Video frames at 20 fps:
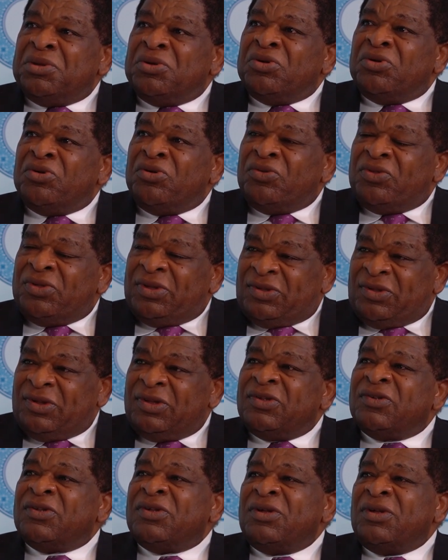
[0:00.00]
You know, this
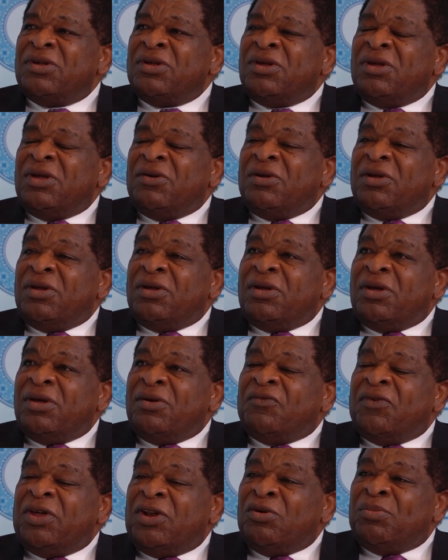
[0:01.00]
is a
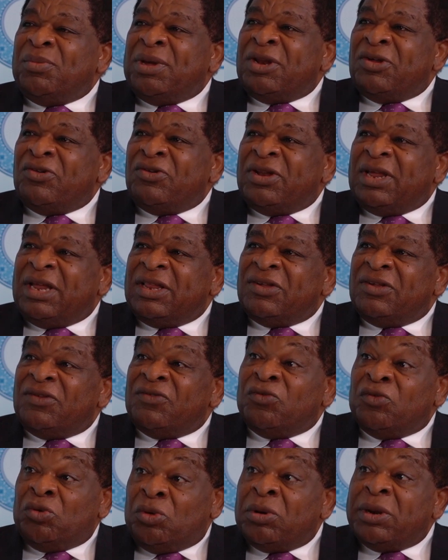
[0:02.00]
phenomenon that is
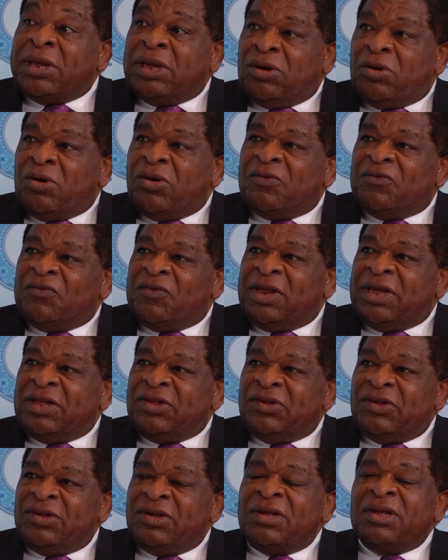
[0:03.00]
fueling
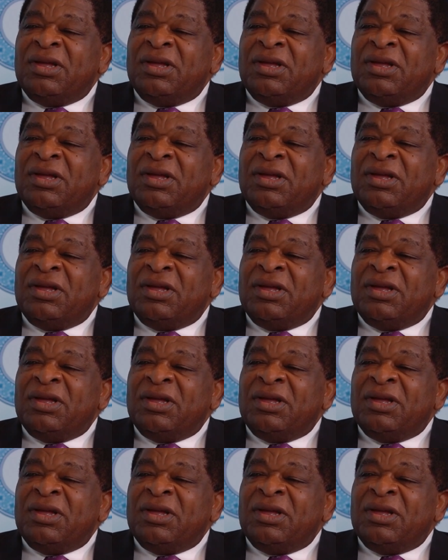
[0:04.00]
conflict.